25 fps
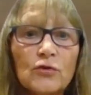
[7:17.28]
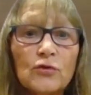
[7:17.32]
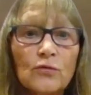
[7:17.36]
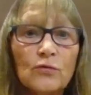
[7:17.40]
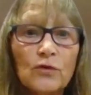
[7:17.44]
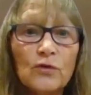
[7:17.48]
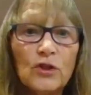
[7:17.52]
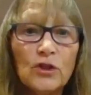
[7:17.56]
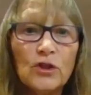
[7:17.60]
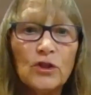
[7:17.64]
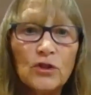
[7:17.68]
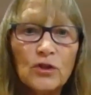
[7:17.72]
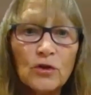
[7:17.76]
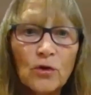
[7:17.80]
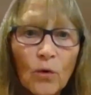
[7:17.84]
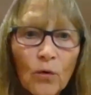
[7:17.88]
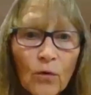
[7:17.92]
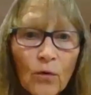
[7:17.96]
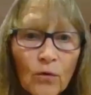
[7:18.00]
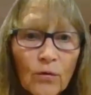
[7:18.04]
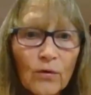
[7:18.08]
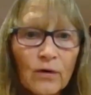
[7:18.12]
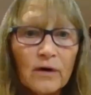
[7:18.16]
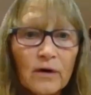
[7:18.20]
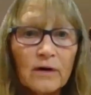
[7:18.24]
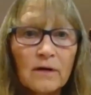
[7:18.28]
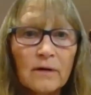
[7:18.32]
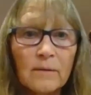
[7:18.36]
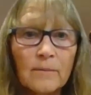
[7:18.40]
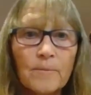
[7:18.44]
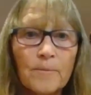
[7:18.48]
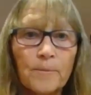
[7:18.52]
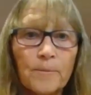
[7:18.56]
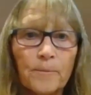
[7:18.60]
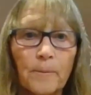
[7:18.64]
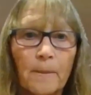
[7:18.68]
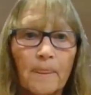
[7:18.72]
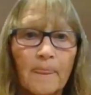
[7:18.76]
to your
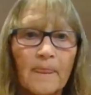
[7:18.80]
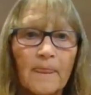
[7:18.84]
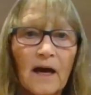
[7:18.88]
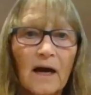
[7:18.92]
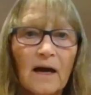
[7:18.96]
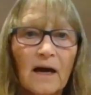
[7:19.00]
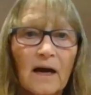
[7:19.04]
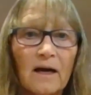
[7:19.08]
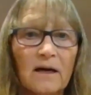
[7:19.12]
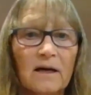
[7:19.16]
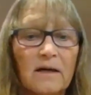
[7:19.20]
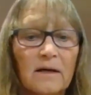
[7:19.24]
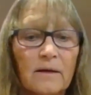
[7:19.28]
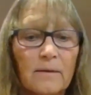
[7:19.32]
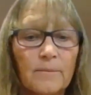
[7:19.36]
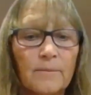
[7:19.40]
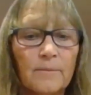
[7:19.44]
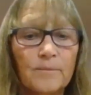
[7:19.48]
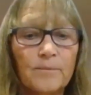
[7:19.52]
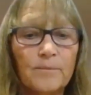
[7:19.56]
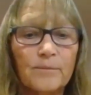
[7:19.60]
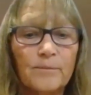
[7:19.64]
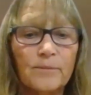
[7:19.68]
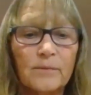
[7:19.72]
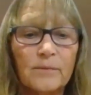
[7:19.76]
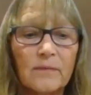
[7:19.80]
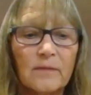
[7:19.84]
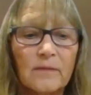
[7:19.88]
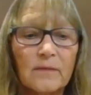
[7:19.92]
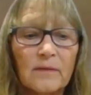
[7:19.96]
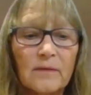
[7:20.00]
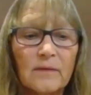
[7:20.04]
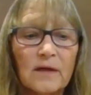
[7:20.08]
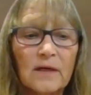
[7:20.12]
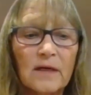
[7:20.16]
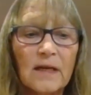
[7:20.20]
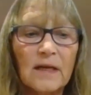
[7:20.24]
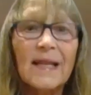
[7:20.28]
um,
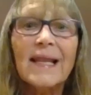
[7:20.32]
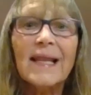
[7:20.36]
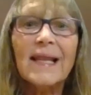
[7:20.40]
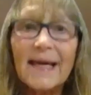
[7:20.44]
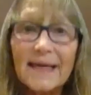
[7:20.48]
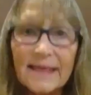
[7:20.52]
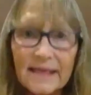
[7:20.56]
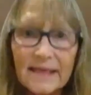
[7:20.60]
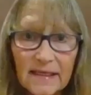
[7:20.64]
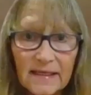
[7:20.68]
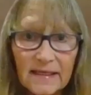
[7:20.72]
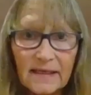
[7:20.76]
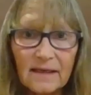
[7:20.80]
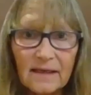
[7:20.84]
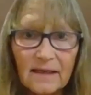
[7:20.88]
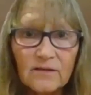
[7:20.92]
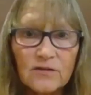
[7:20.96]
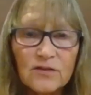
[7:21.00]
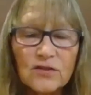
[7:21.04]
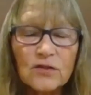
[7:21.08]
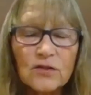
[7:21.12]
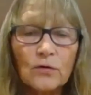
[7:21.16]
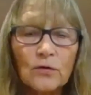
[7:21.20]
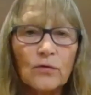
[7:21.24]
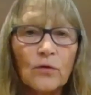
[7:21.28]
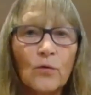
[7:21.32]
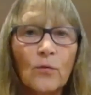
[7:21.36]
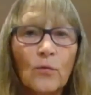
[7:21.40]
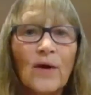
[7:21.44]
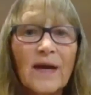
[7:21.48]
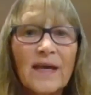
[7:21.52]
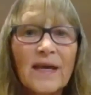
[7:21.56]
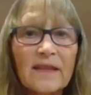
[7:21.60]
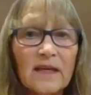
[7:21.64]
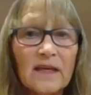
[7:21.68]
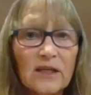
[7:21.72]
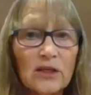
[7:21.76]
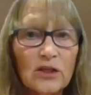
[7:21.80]
liking. So the
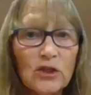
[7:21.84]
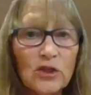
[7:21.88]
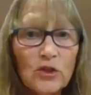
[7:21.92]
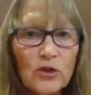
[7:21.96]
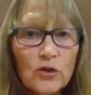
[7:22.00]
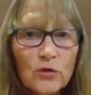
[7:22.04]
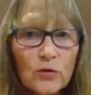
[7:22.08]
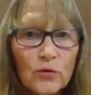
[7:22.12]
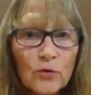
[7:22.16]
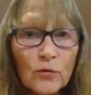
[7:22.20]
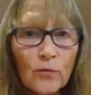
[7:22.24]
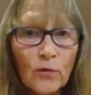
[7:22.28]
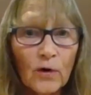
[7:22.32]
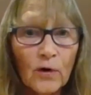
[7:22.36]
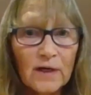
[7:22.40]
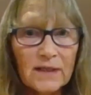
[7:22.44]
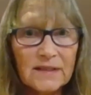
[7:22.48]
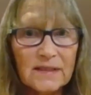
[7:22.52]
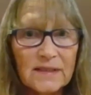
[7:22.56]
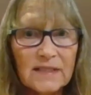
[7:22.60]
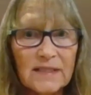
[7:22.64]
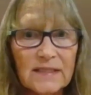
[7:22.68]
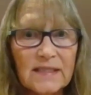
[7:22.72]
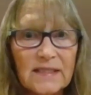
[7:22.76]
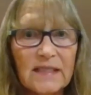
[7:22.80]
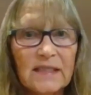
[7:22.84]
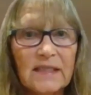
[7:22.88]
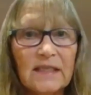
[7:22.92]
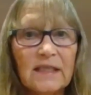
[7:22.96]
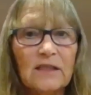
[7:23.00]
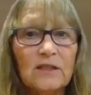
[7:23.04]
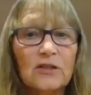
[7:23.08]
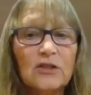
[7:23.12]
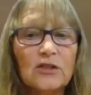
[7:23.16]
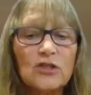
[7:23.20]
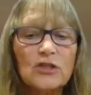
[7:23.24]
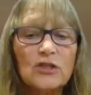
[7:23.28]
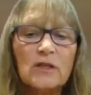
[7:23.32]
way that you want to
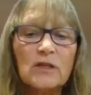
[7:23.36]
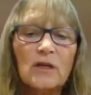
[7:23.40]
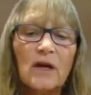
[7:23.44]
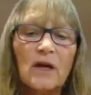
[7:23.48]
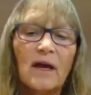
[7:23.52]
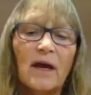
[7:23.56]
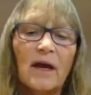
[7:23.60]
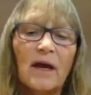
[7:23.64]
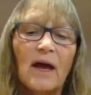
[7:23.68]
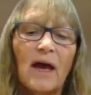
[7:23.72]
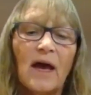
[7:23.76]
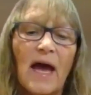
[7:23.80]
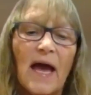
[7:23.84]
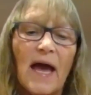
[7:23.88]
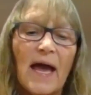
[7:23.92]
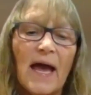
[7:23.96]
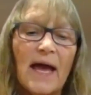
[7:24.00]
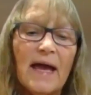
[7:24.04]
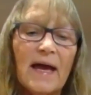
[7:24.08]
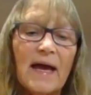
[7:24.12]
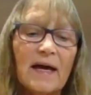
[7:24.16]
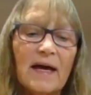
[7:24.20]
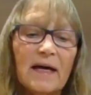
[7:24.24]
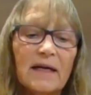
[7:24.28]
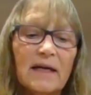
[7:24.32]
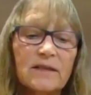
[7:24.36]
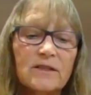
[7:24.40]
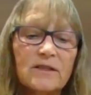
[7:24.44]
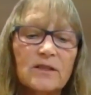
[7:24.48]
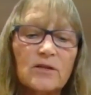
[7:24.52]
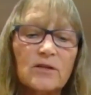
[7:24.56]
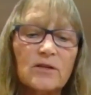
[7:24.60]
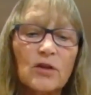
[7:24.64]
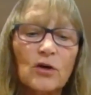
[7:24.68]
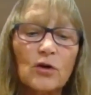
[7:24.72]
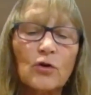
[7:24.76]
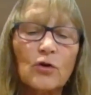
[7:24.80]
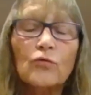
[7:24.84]
teach and
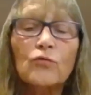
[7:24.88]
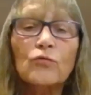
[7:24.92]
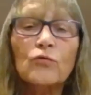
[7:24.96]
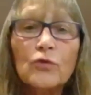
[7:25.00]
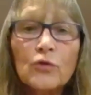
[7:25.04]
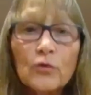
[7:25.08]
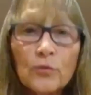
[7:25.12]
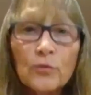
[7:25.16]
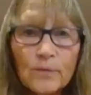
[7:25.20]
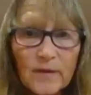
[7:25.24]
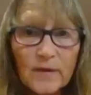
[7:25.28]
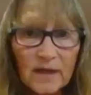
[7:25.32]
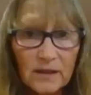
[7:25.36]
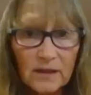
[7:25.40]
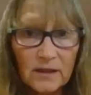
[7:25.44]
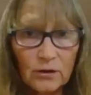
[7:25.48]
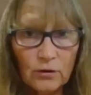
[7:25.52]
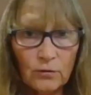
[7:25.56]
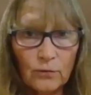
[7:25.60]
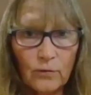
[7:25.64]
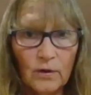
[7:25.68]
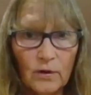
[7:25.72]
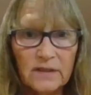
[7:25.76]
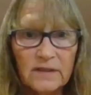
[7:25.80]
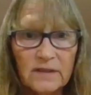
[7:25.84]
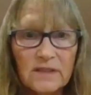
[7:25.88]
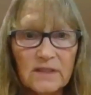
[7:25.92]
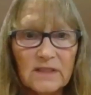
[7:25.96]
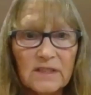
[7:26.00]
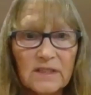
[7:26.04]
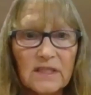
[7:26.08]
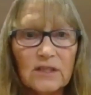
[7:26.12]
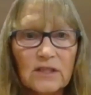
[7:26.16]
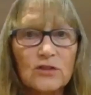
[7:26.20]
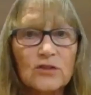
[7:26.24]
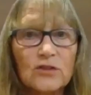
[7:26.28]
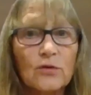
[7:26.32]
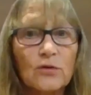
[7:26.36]
the group that you want to
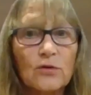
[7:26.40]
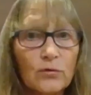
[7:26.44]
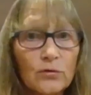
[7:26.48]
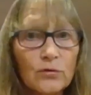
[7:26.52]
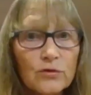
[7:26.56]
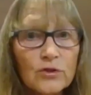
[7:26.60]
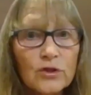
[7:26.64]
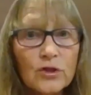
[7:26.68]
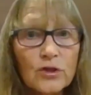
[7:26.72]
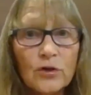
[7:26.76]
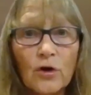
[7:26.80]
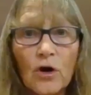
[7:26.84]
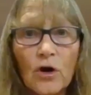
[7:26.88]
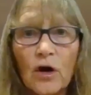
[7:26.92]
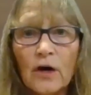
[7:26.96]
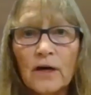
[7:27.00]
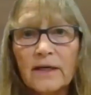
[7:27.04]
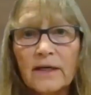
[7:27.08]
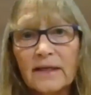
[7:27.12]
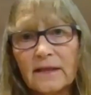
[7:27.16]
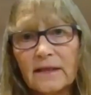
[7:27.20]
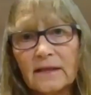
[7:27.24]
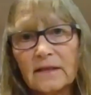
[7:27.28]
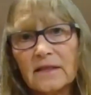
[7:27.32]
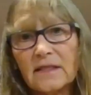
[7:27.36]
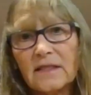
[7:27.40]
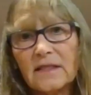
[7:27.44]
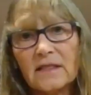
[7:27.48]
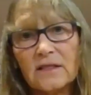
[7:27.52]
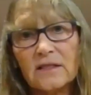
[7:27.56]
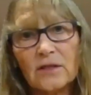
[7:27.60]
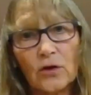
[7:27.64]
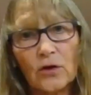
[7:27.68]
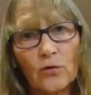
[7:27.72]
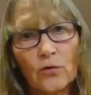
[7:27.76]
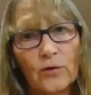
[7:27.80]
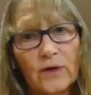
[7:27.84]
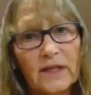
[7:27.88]
teach. So who's your audience?
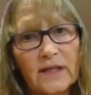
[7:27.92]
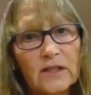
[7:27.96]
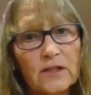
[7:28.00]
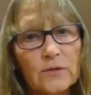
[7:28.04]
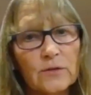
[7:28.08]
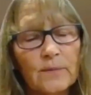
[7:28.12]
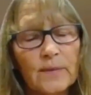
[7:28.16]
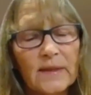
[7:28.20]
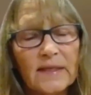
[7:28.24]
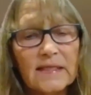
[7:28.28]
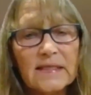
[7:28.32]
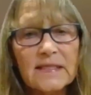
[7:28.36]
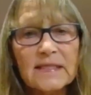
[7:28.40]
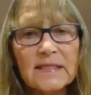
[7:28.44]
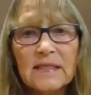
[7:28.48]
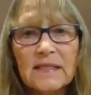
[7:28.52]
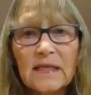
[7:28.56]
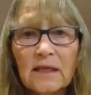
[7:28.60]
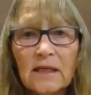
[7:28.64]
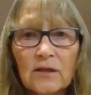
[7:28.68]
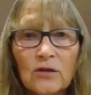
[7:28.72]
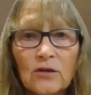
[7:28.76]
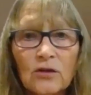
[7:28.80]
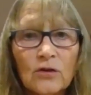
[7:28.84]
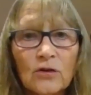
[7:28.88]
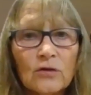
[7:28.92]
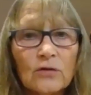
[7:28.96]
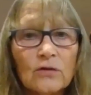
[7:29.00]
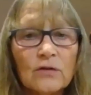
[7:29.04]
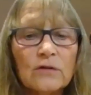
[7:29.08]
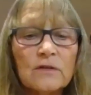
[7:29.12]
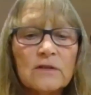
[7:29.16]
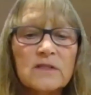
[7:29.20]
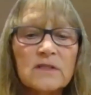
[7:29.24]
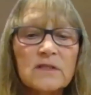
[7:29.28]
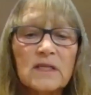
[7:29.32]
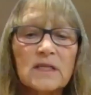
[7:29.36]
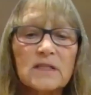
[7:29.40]
Is it going to be
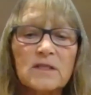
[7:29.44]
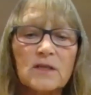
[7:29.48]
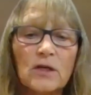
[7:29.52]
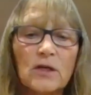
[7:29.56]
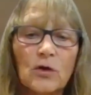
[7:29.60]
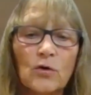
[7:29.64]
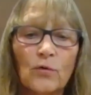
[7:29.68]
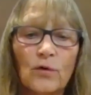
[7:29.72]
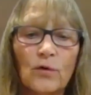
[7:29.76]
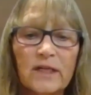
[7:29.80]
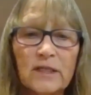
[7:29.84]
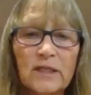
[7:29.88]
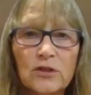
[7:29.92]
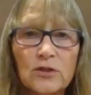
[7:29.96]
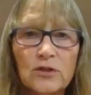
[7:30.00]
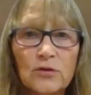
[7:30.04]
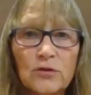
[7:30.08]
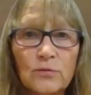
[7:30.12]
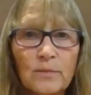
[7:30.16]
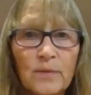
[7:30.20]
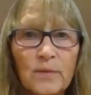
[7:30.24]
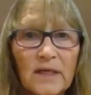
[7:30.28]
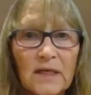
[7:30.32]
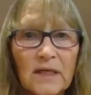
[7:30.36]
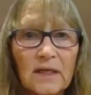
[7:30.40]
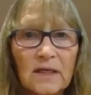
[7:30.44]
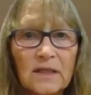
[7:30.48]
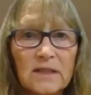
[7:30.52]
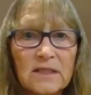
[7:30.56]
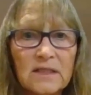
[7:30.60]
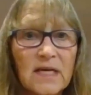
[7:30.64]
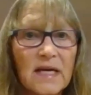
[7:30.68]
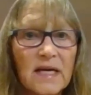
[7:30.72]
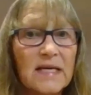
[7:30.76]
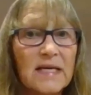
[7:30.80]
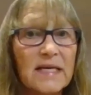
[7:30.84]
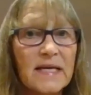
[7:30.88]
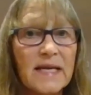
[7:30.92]
seniors? Is it going to be a
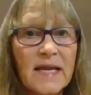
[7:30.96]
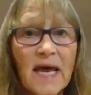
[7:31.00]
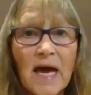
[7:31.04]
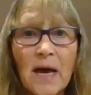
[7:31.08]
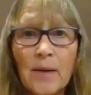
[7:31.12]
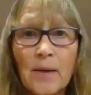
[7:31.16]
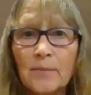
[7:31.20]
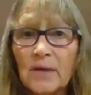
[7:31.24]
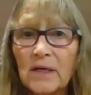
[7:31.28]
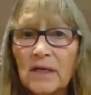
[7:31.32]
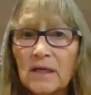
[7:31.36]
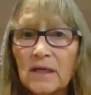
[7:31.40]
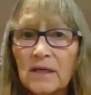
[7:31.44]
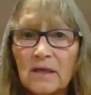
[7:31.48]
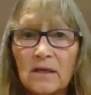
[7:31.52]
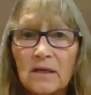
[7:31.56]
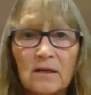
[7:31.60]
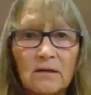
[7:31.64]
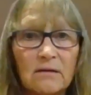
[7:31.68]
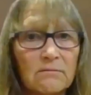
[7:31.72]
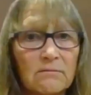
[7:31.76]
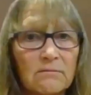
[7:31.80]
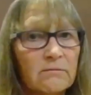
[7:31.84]
dynamic,